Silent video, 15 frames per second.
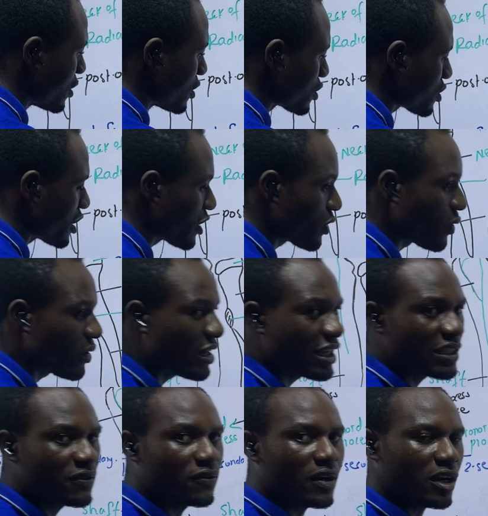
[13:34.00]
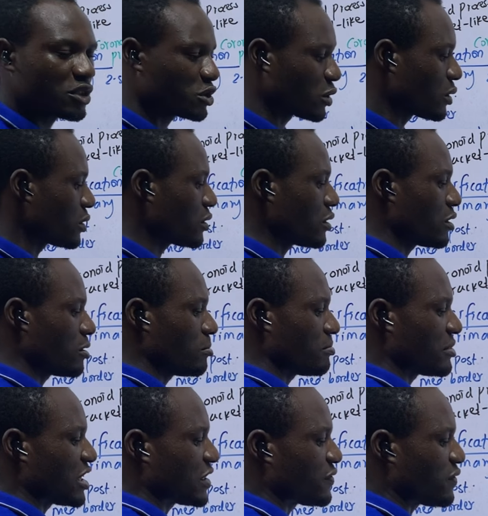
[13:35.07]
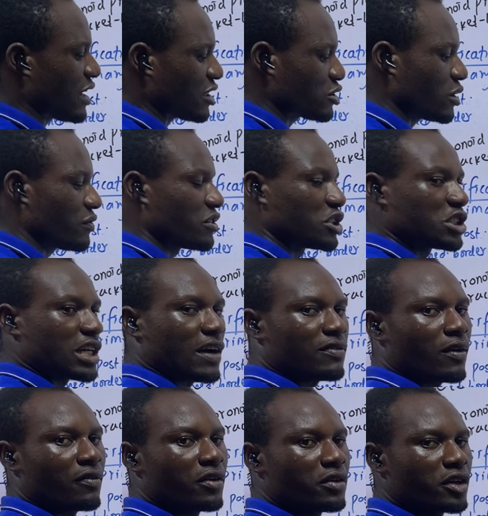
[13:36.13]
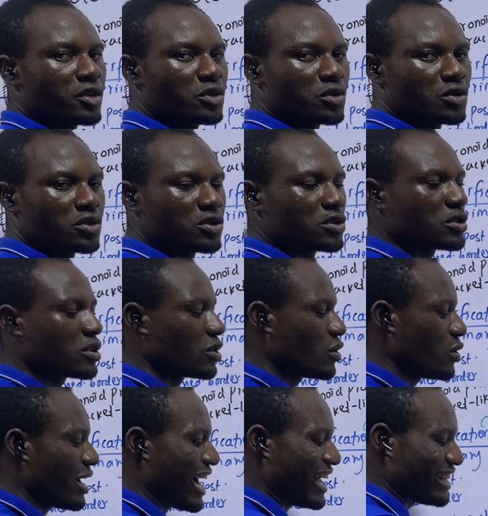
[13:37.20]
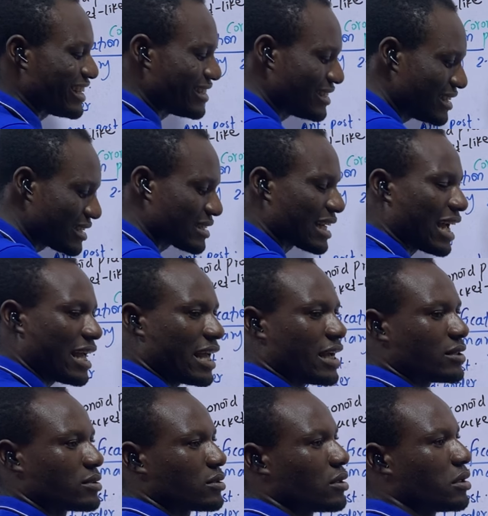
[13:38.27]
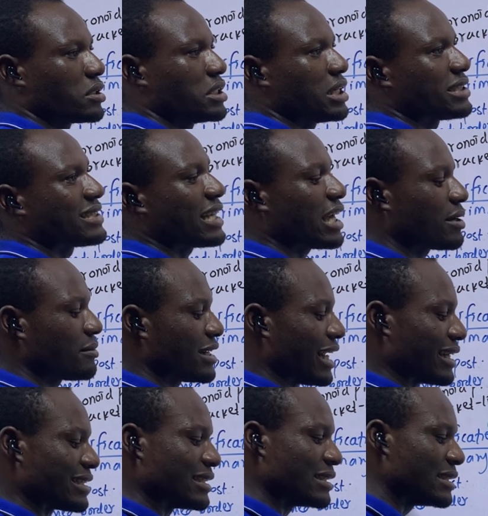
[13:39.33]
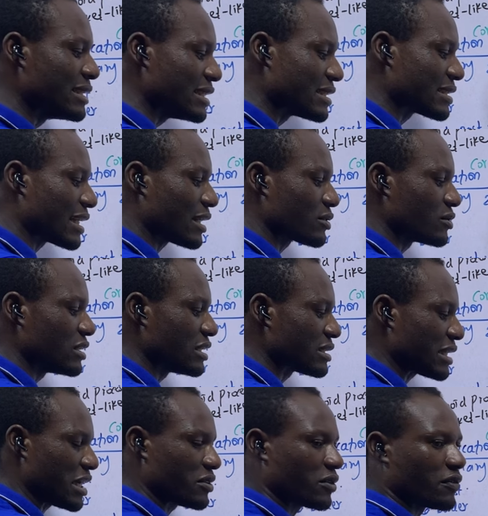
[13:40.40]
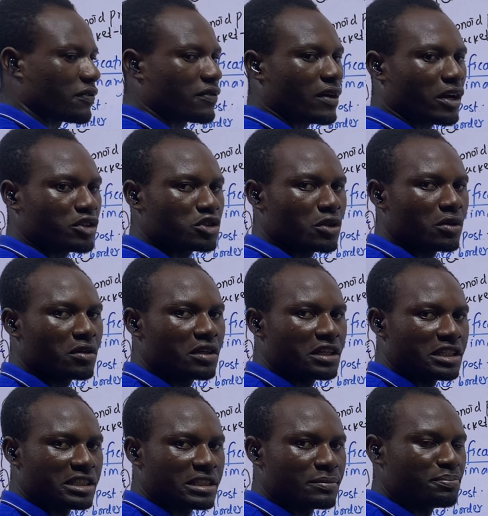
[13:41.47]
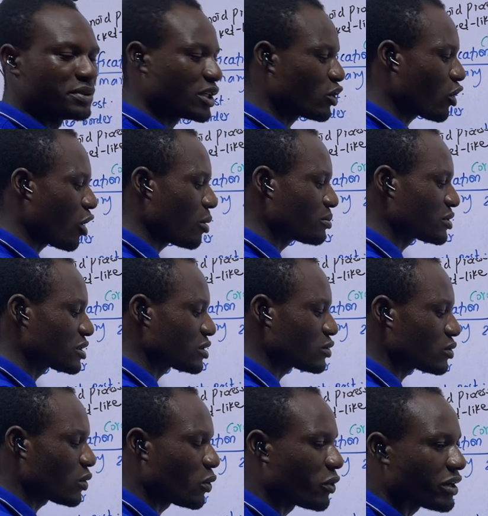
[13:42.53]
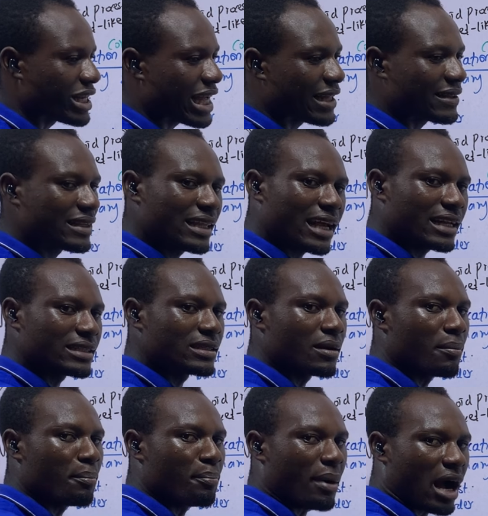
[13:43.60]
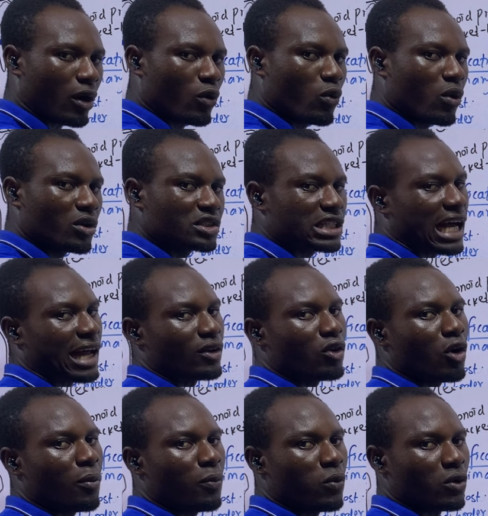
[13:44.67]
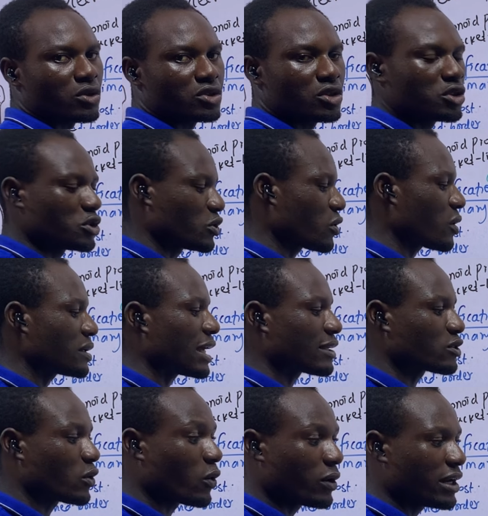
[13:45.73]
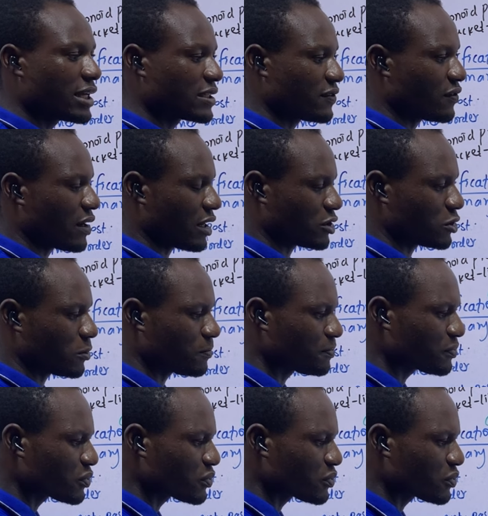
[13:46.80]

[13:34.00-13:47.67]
So in Colle's fracture, there's fracture of the shaft of the radius, and the distal end, or the segment that is distant to the site of fracture, it becomes oriented backwards and upwards. We call that Colle's fracture.